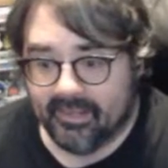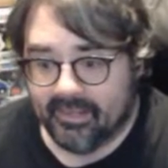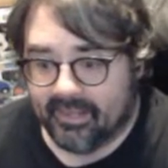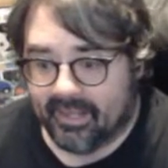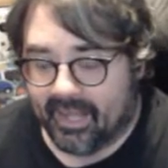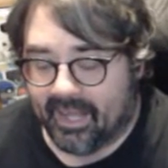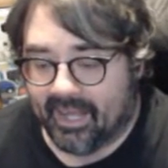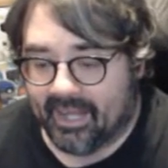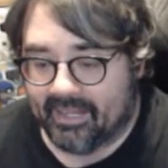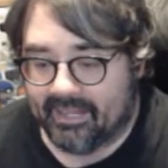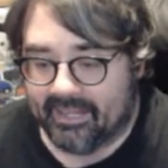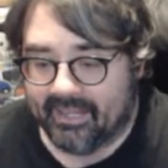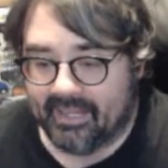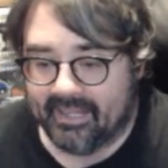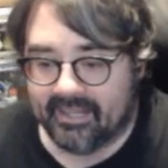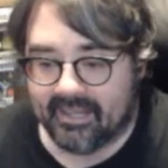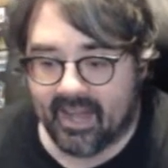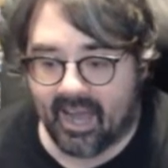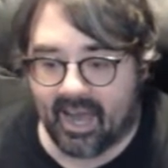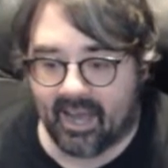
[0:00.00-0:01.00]
And he
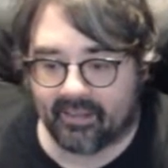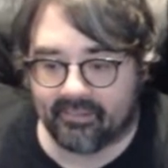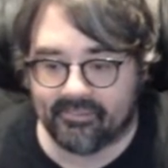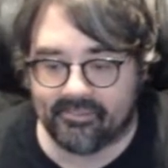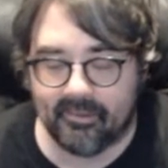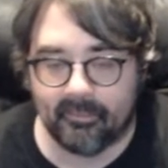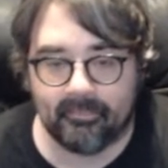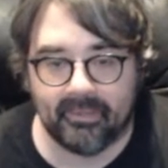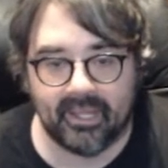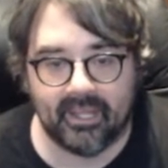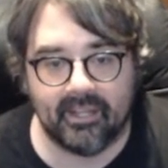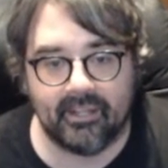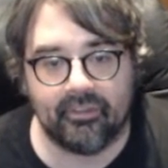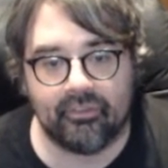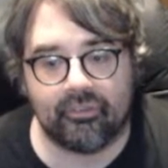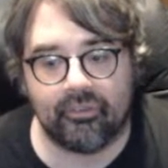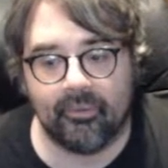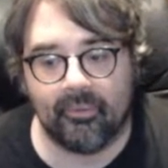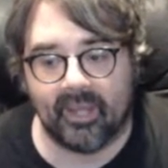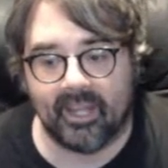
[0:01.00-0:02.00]
knocks him
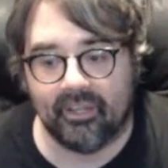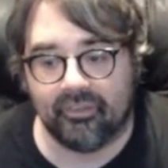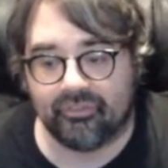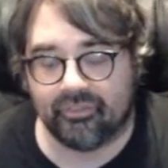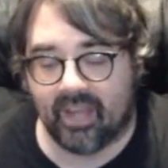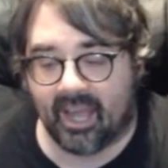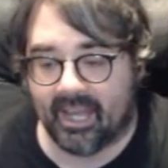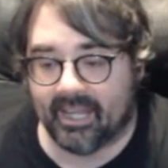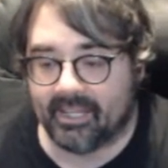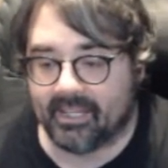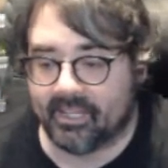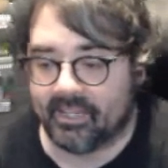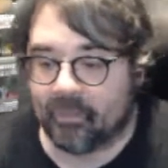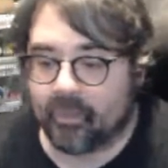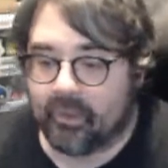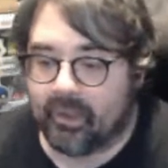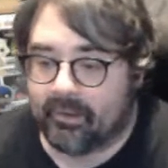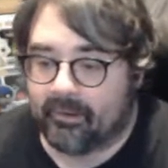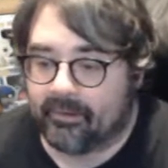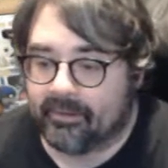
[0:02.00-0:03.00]
into a giant
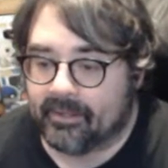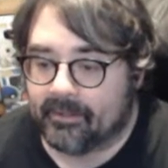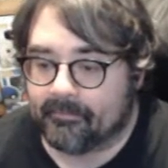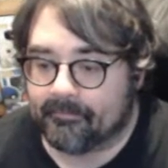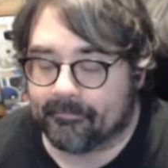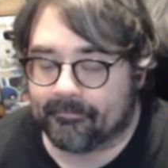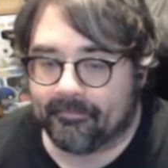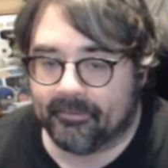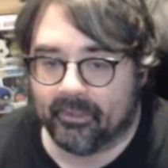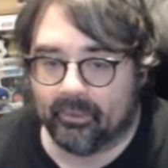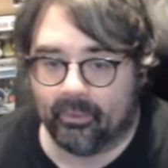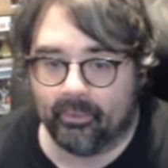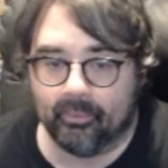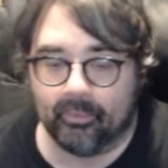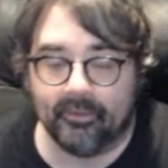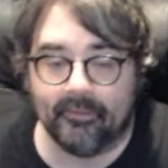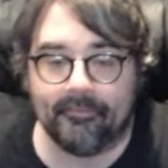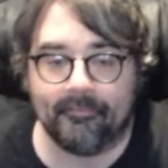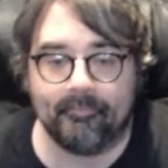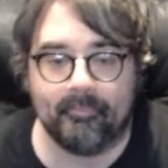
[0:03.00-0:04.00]
aquarium filled
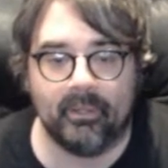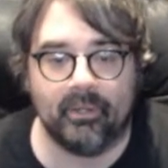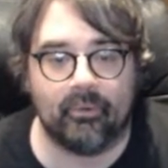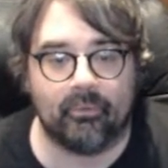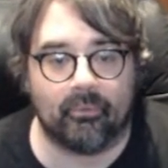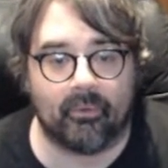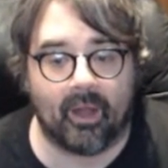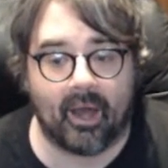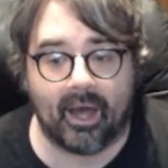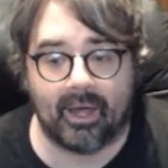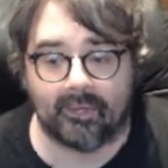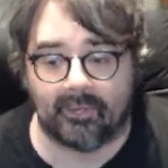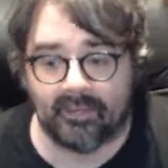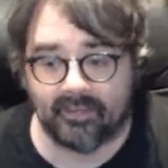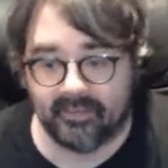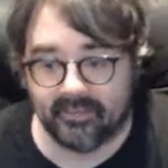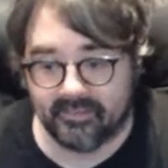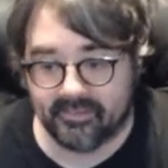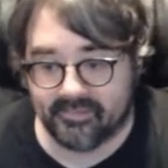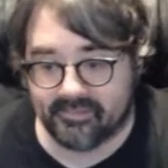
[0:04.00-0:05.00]
with
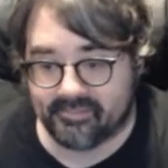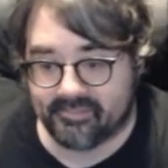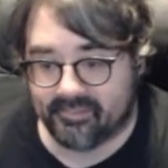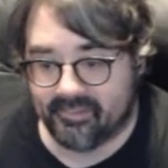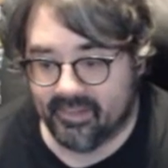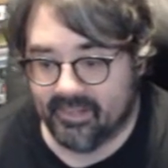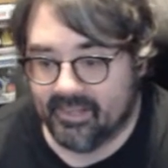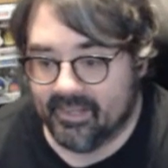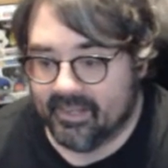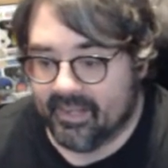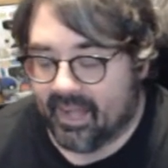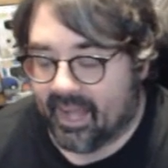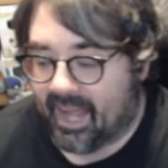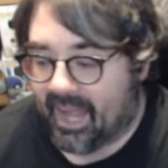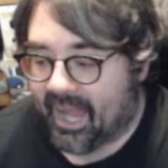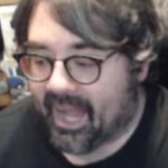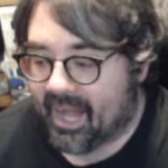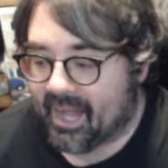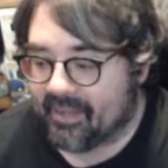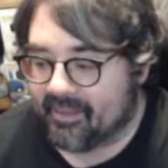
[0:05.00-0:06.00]
piranhas.
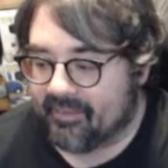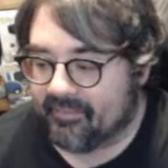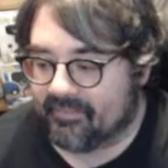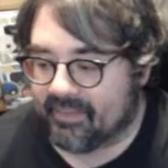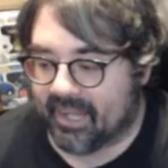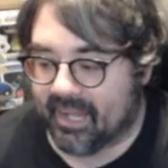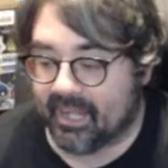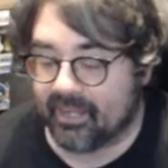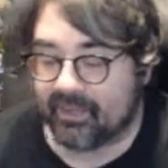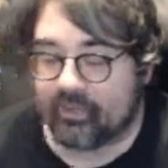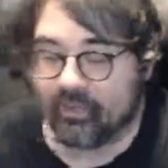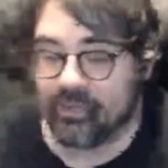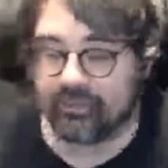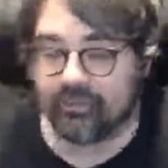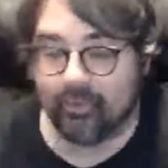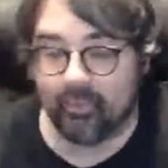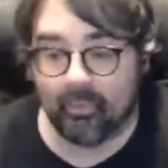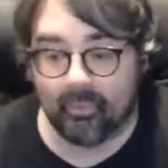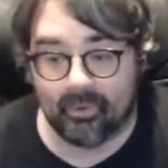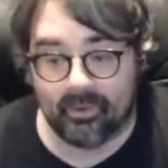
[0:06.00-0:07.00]
And they go
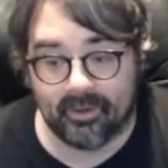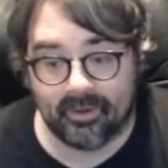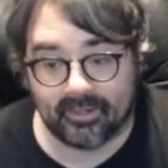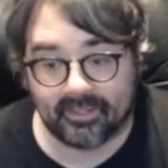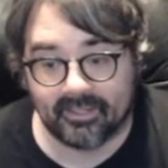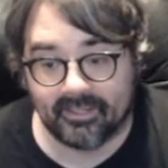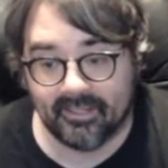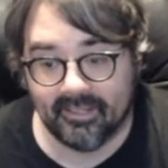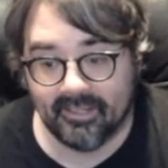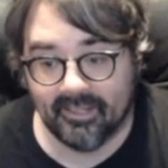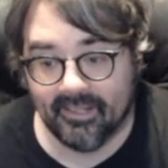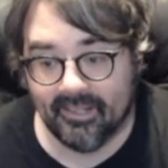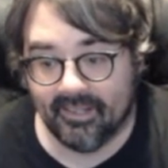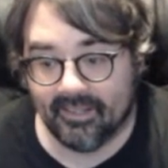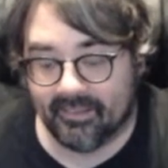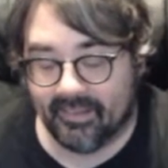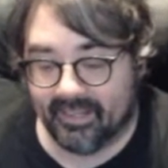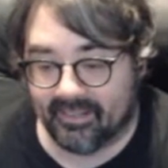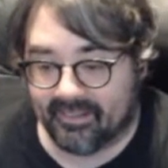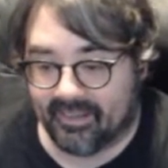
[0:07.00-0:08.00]
to work.
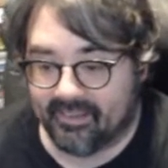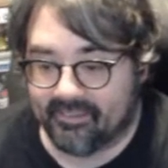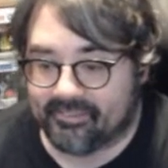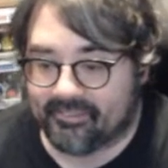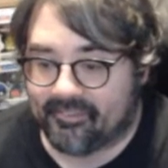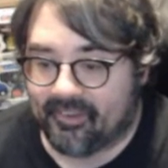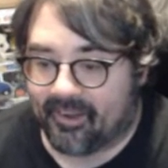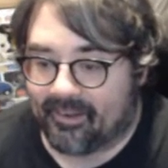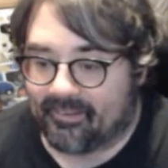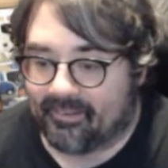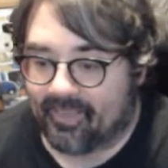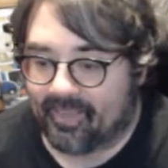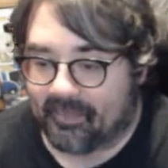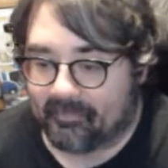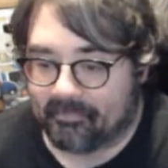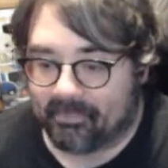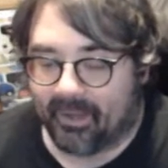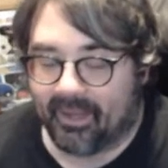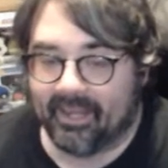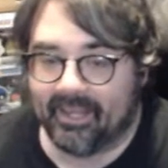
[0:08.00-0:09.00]
Like, they start,
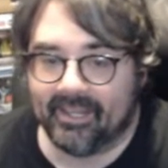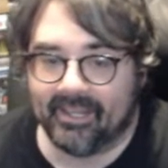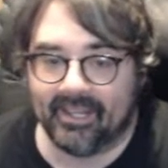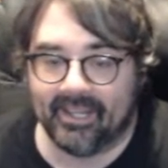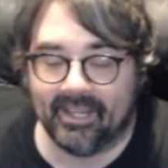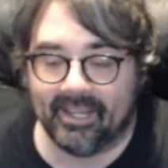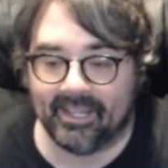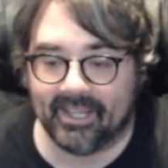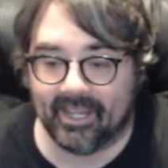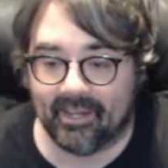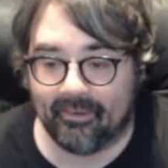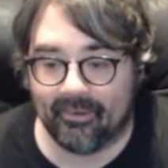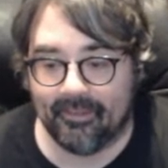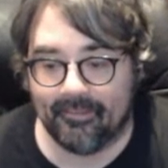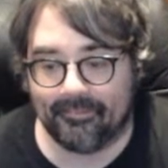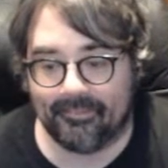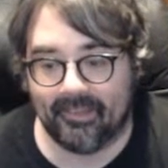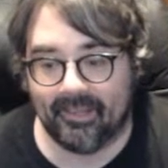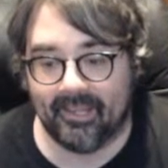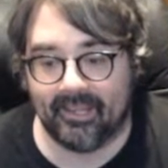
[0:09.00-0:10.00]
like, biting and
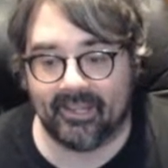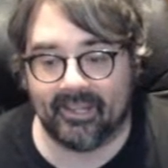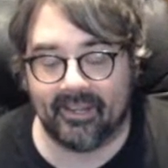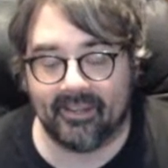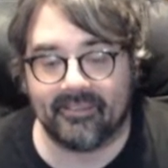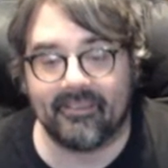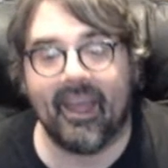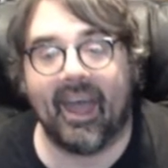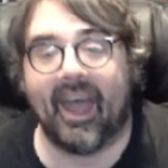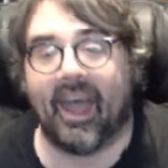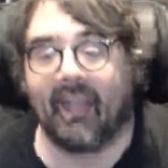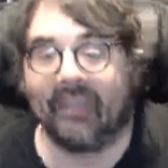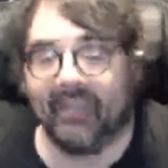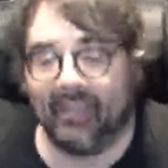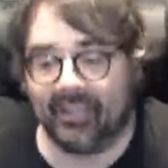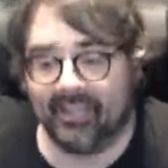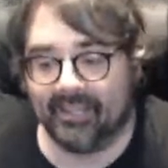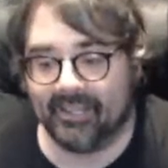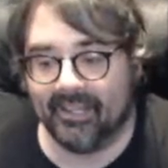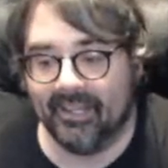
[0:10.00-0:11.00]
everything and
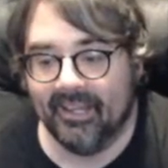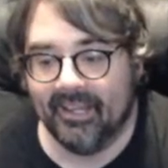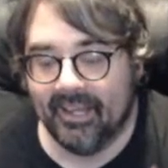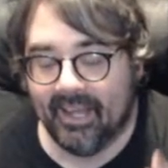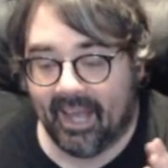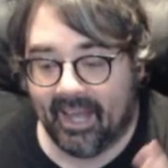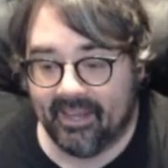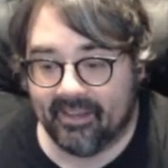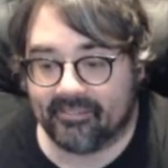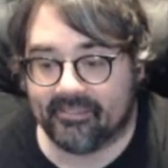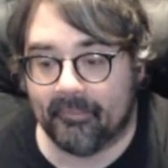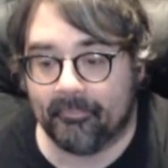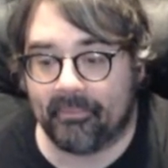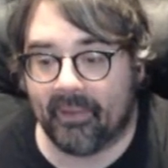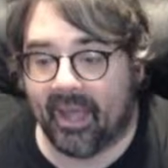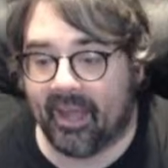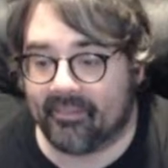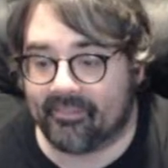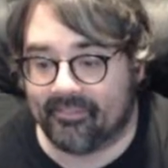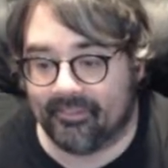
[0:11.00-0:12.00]
attacking. And it's a
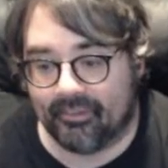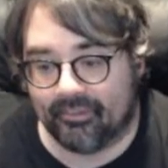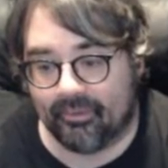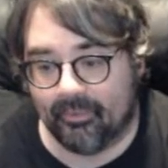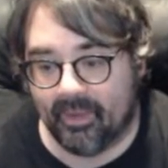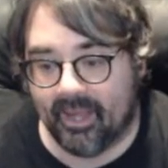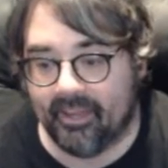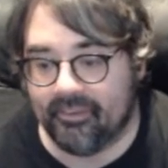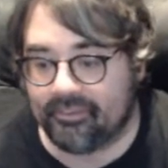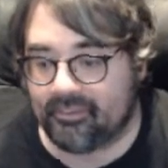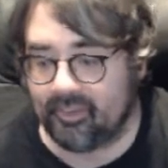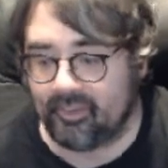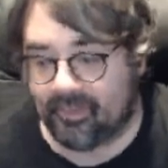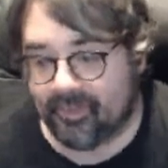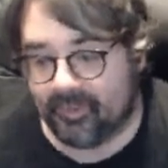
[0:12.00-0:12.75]
bad situation.